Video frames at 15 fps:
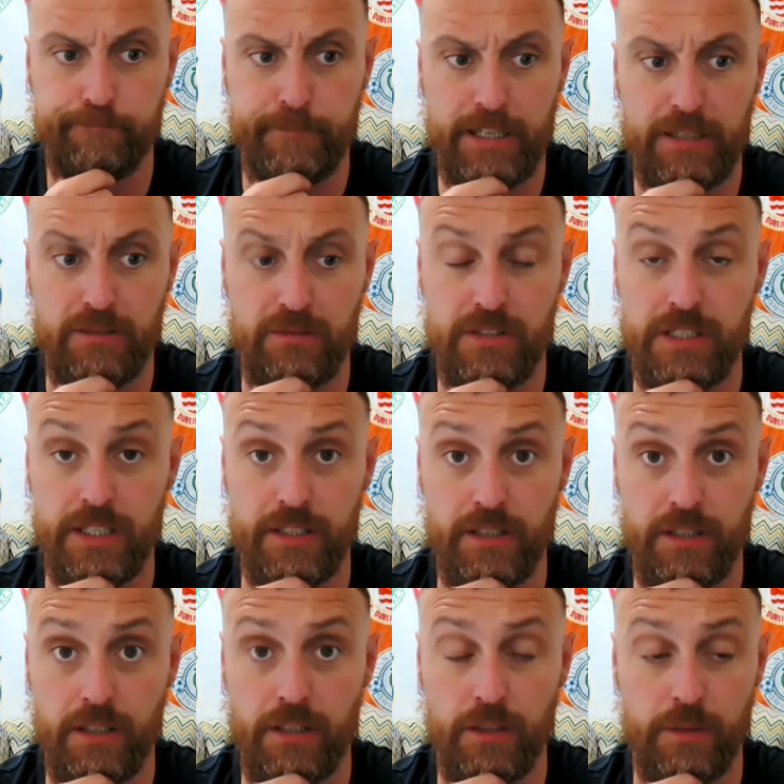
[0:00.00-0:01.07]
It looks like they're
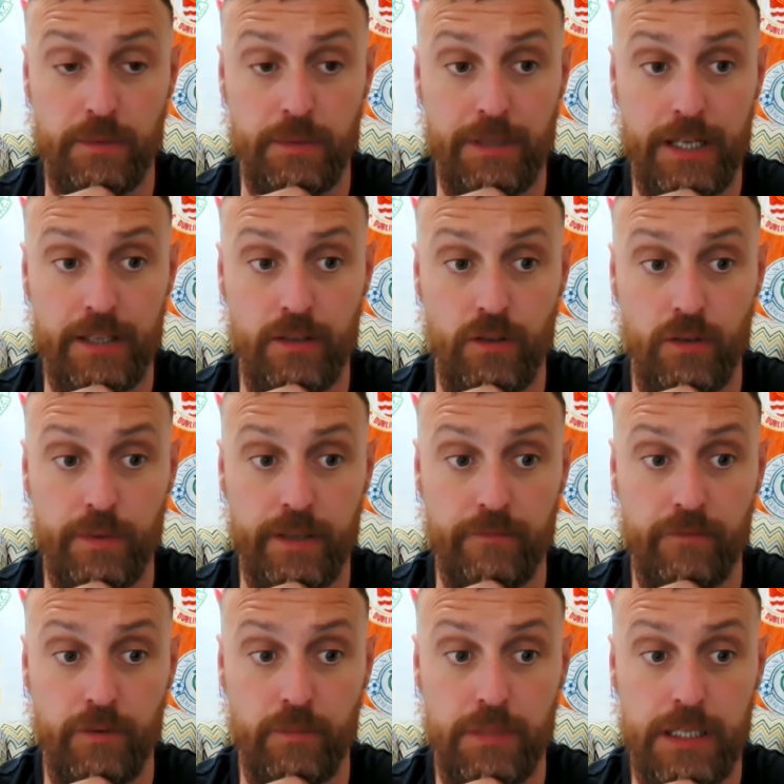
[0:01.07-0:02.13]
not going to be playing European
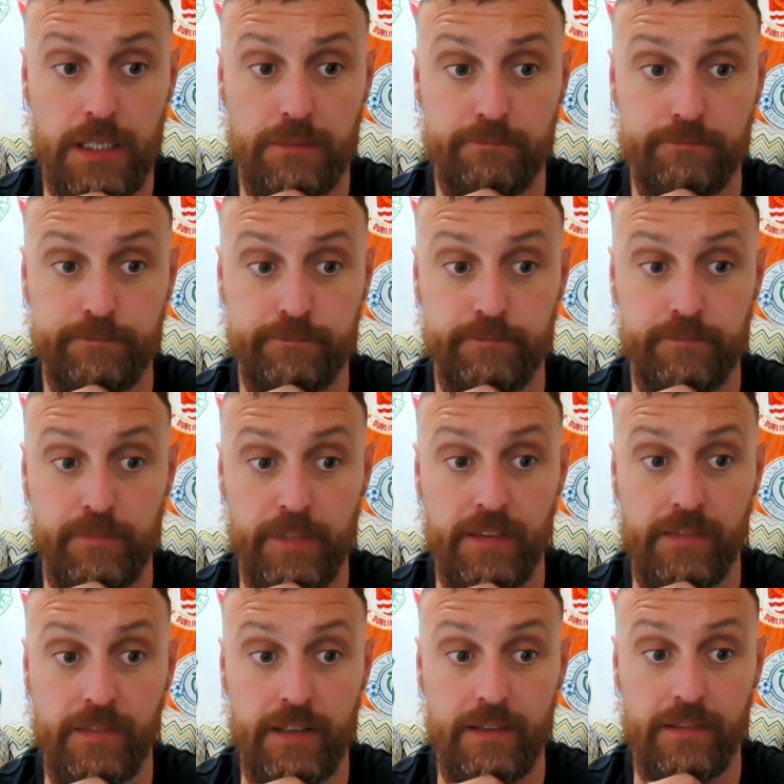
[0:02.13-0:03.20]
football this
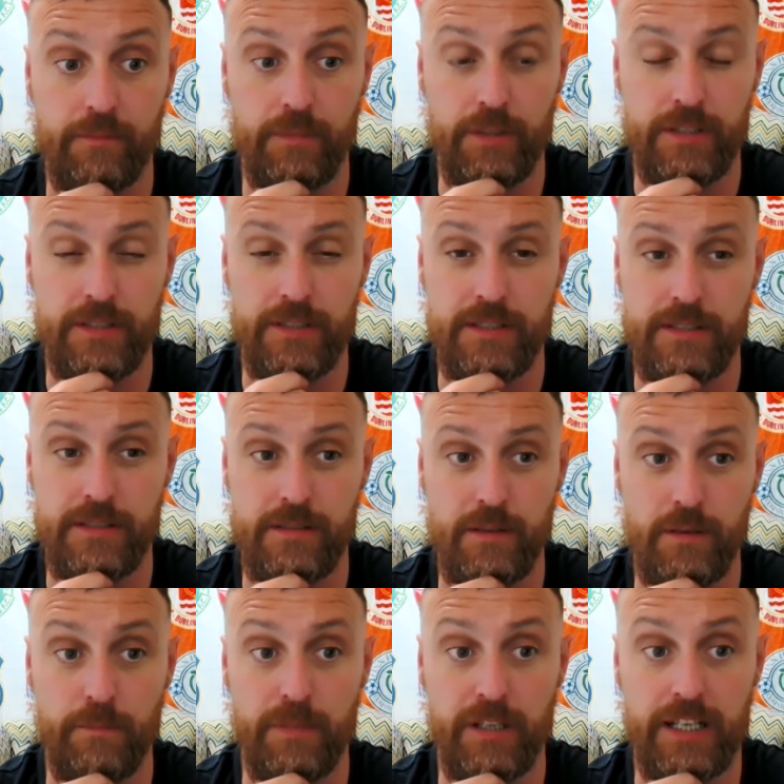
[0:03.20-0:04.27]
season, which is
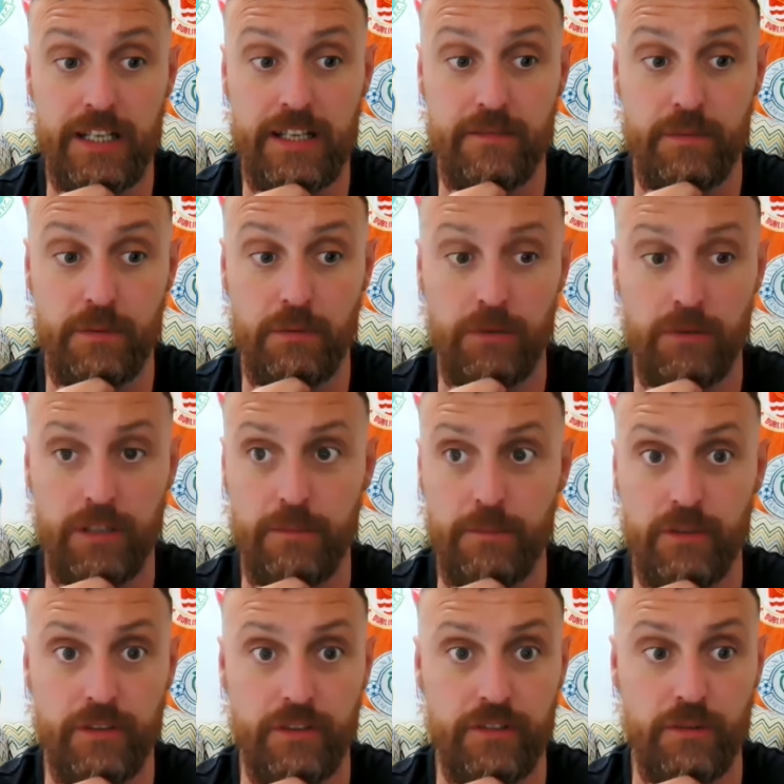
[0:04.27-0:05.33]
unbelievable. We're only a
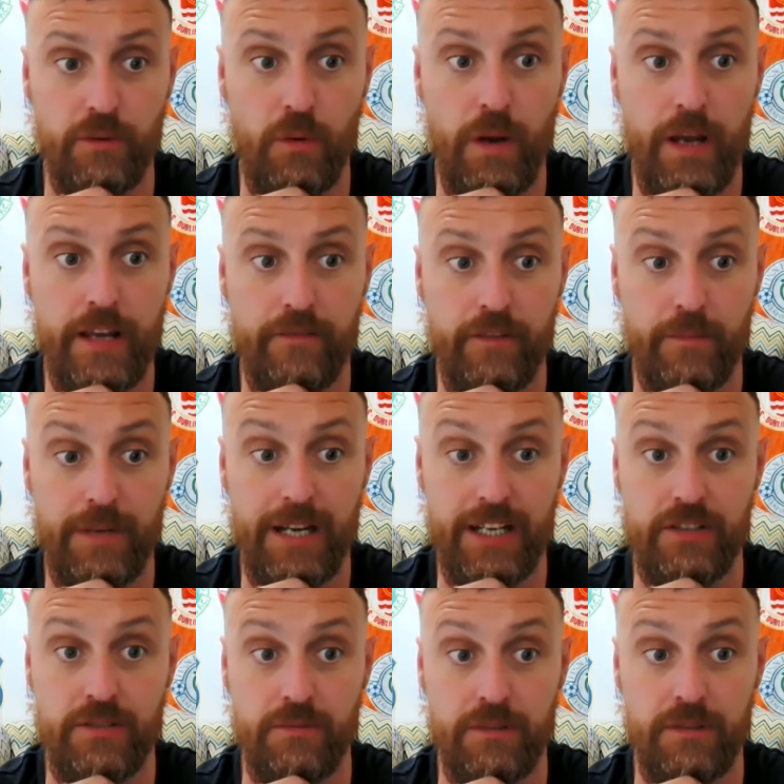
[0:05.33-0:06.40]
month or two away from
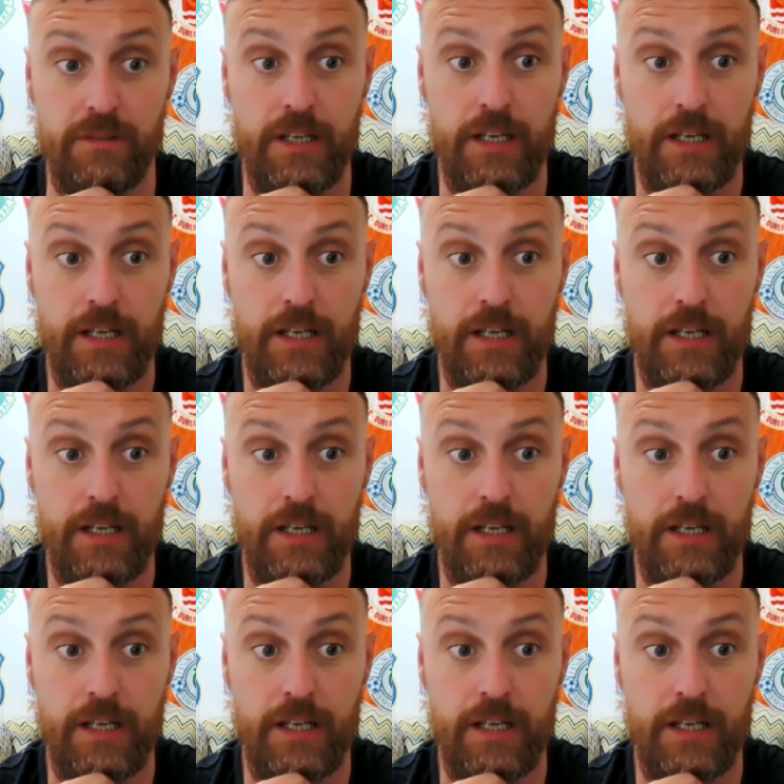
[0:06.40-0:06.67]
actual,